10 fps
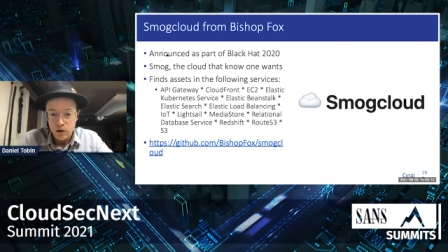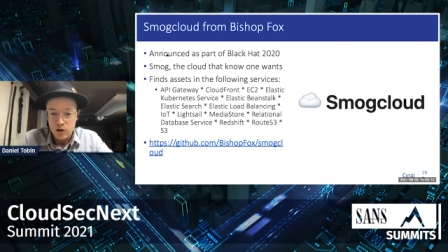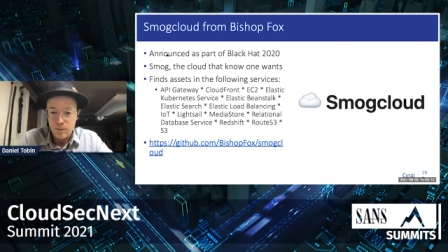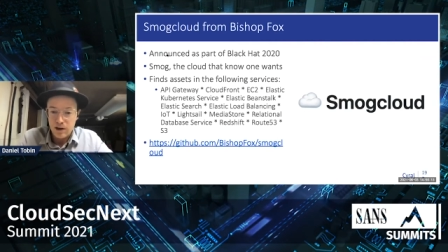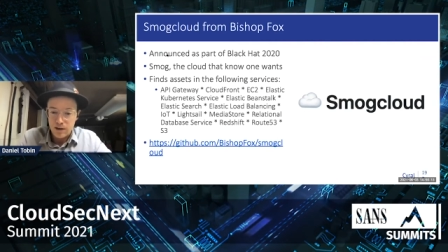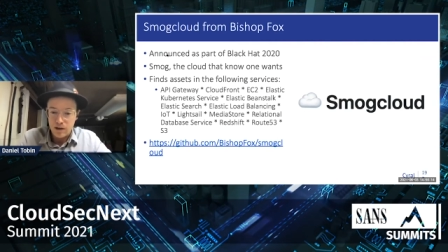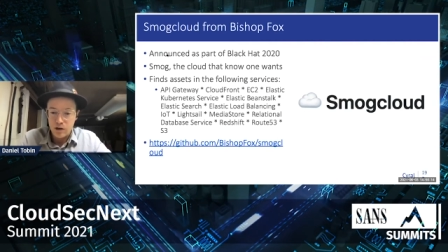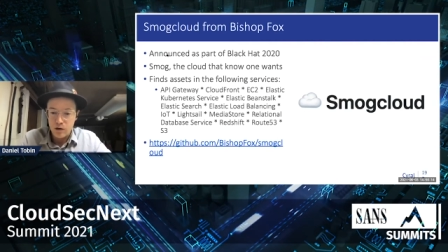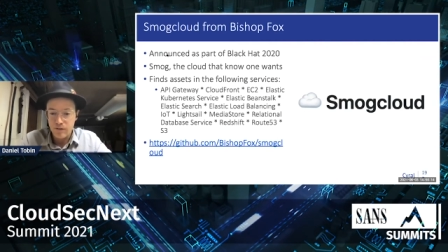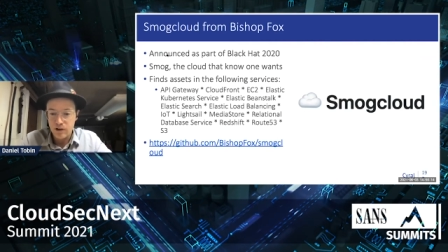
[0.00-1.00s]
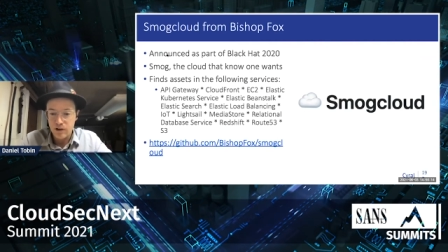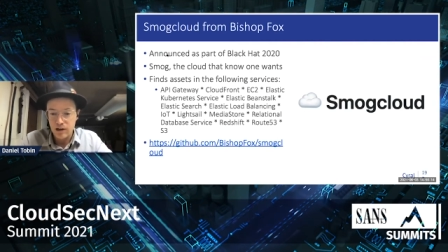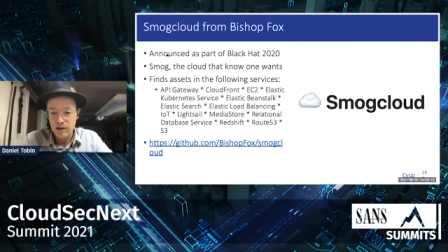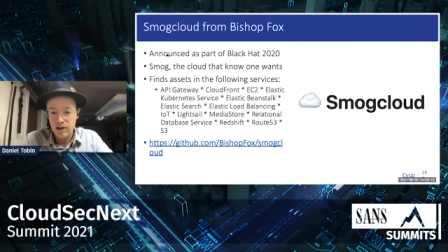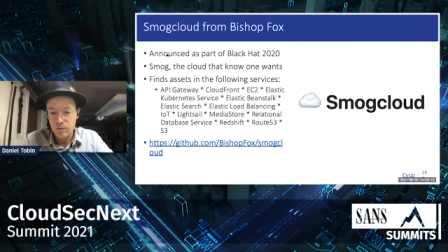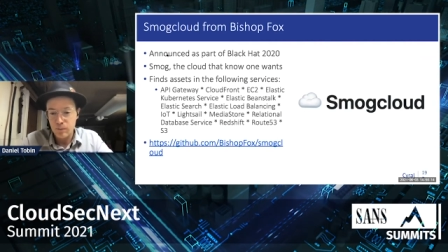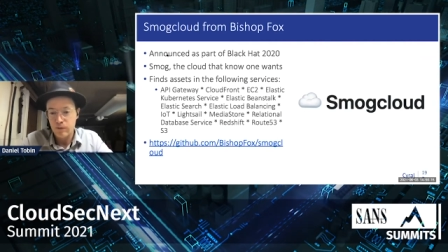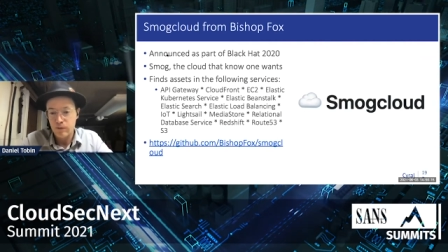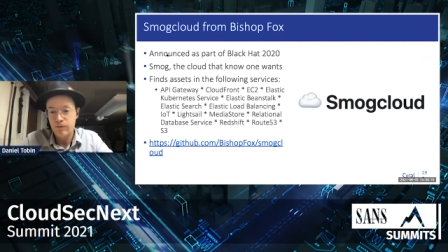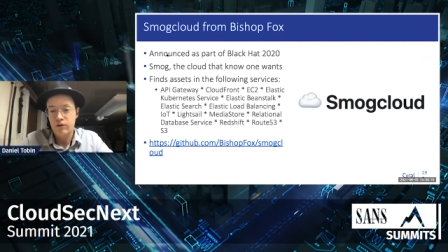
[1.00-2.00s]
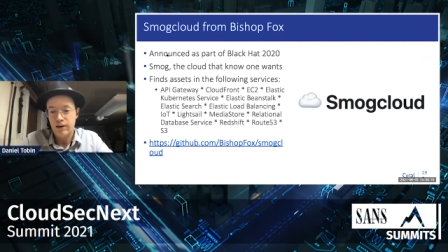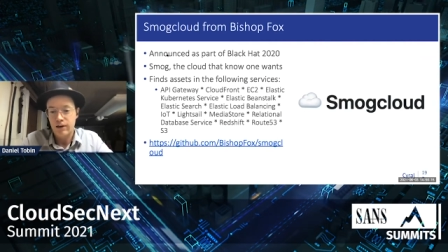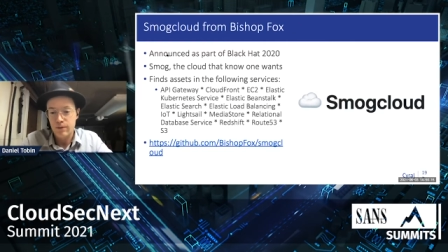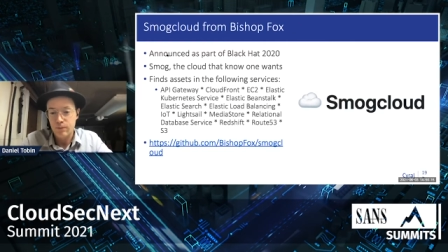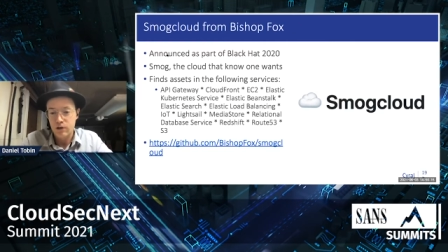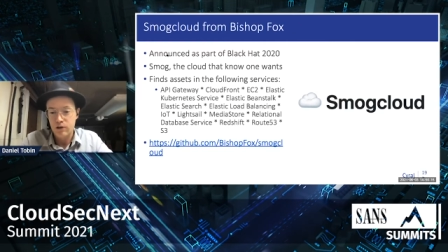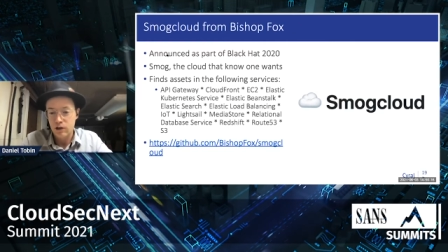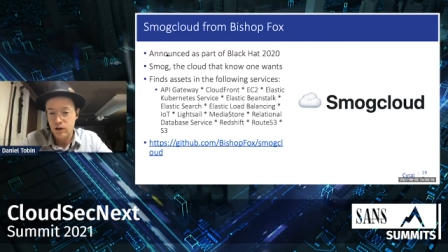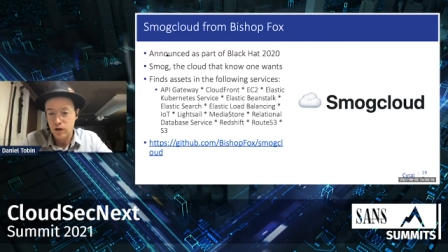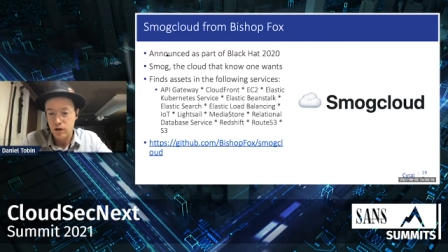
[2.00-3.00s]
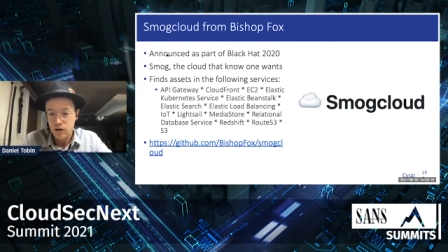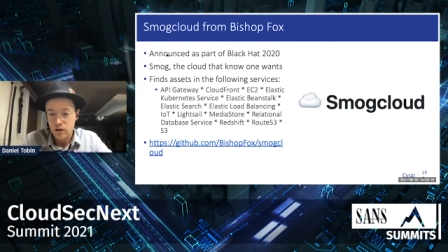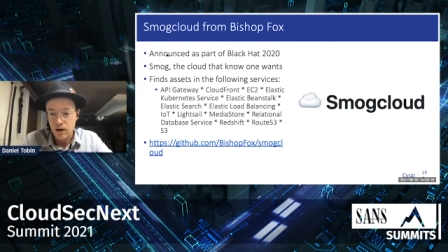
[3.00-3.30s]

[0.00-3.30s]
You may think you have an idea, but if you're dynamically,